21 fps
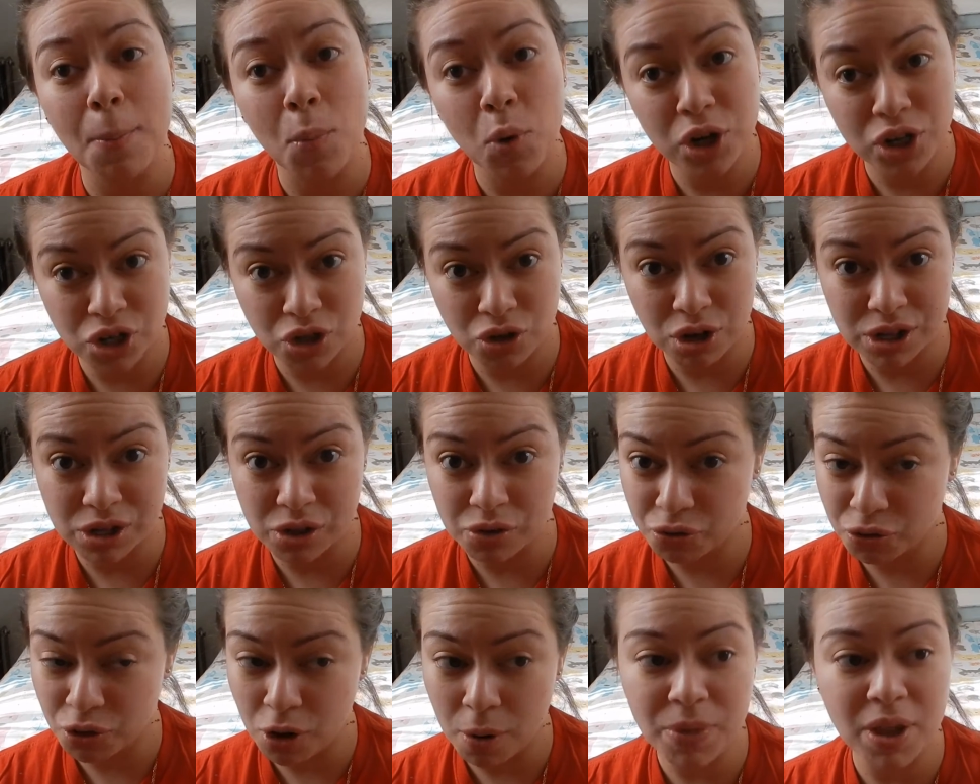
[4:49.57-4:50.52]

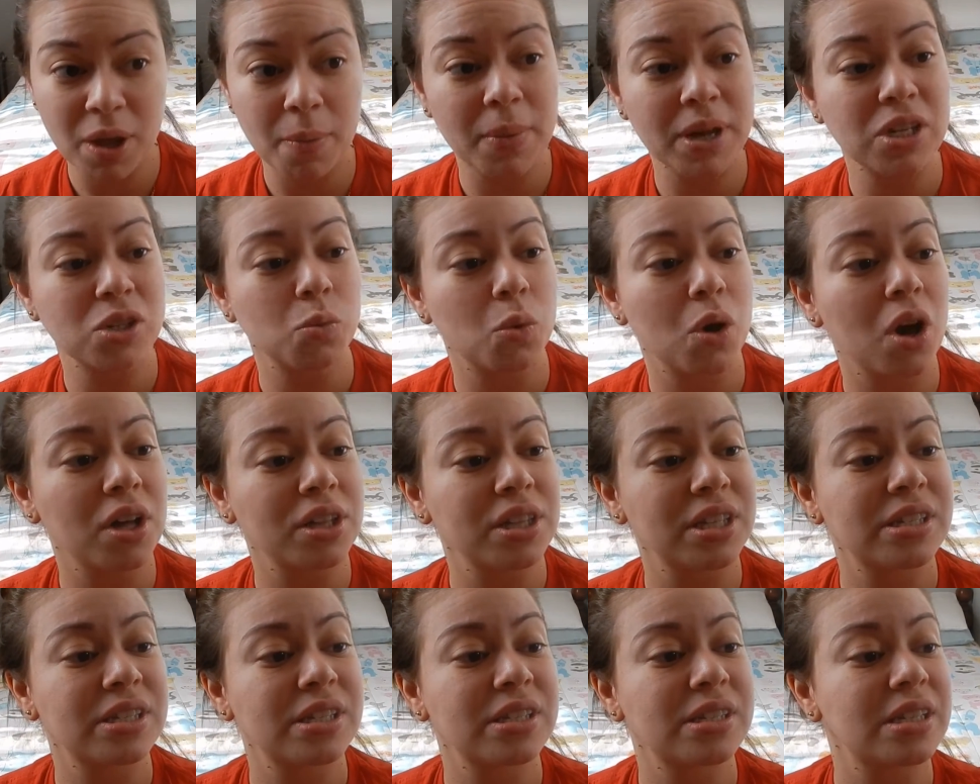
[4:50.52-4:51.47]
moisturizer from them as well.
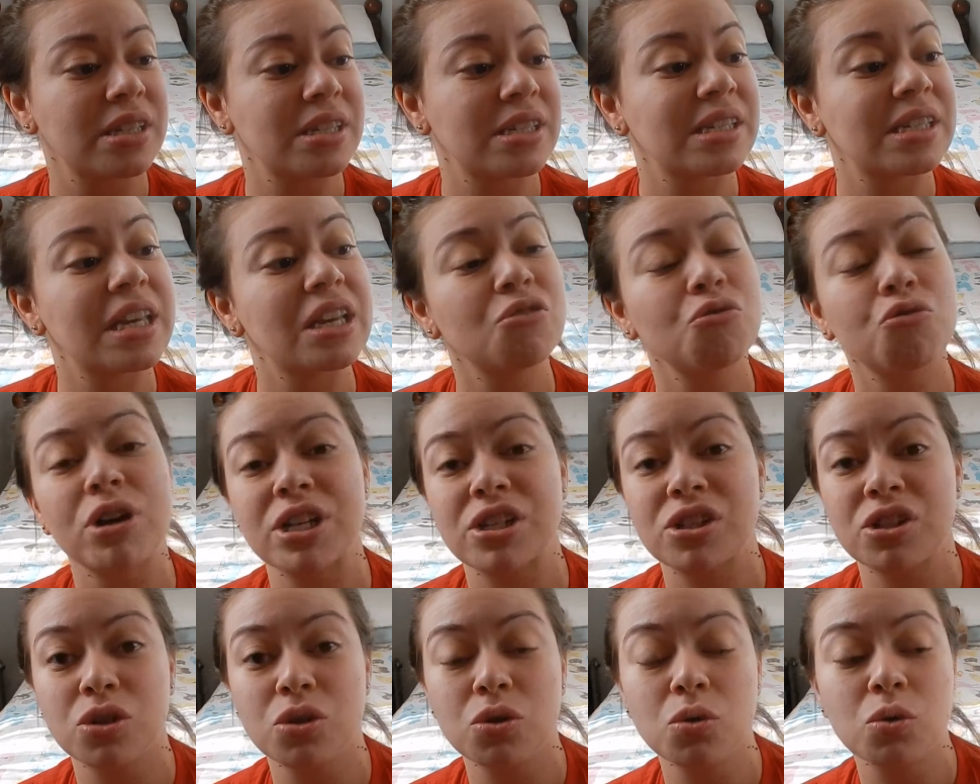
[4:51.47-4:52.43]
And this is the Skin
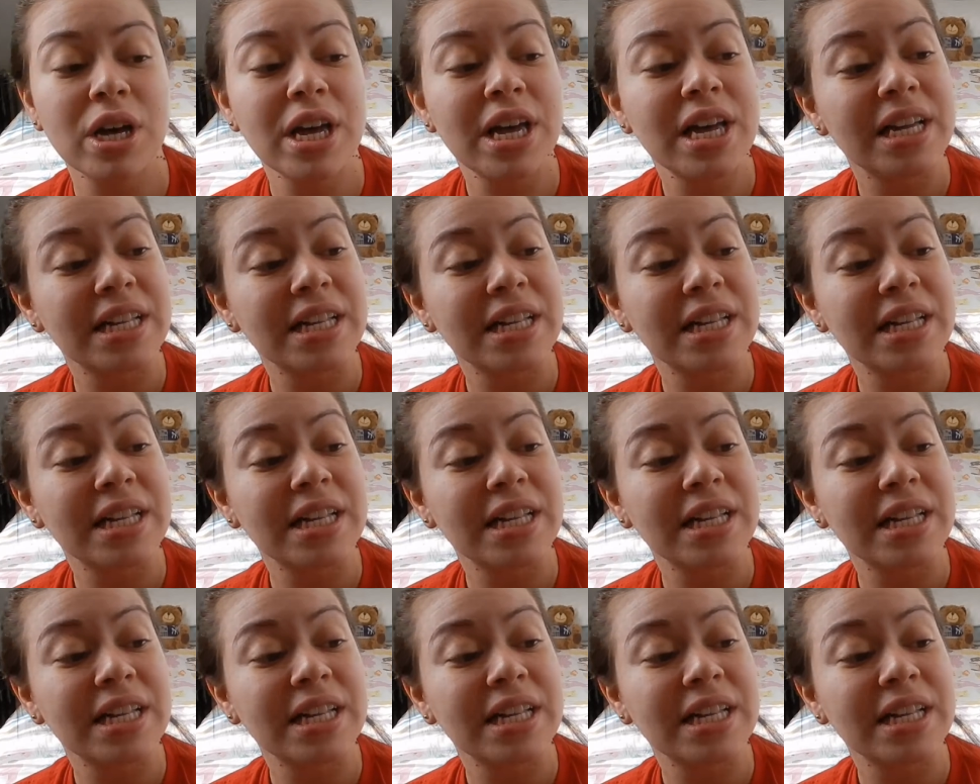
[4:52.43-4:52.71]
Rescue